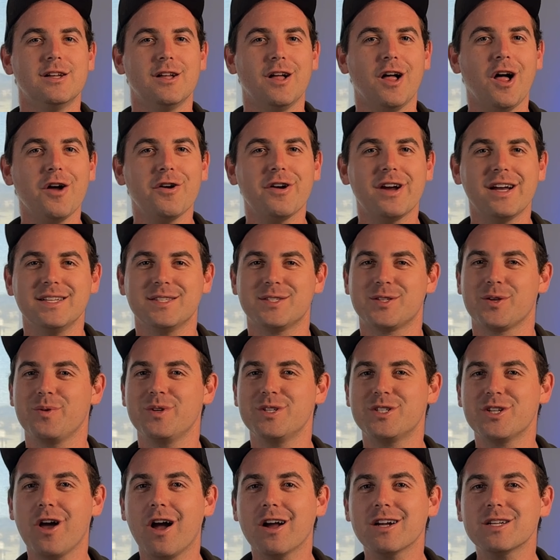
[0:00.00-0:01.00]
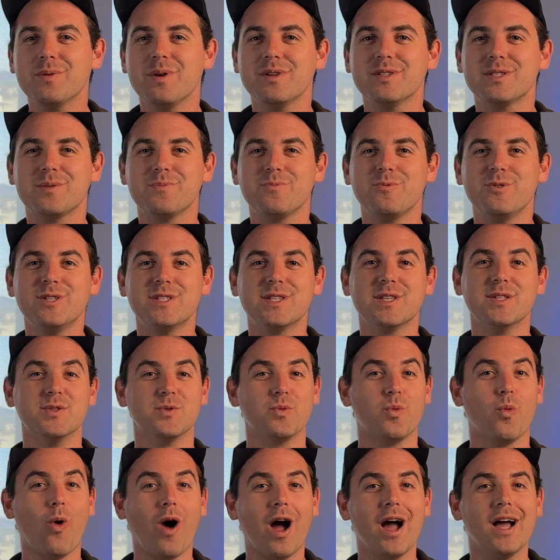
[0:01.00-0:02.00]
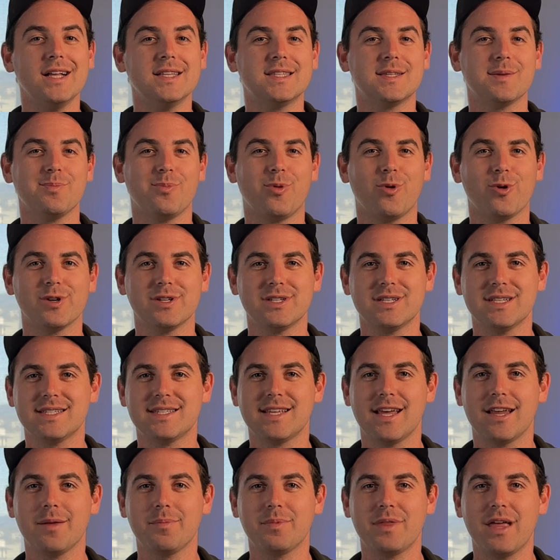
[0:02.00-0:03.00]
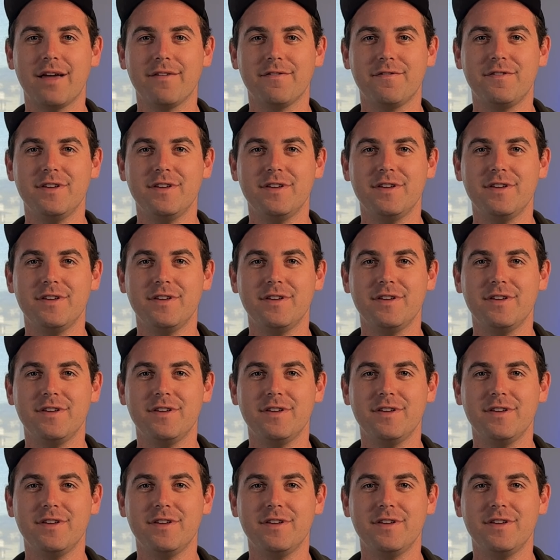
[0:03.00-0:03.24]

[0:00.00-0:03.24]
All right, so we talked about some reasons why it's important to set up that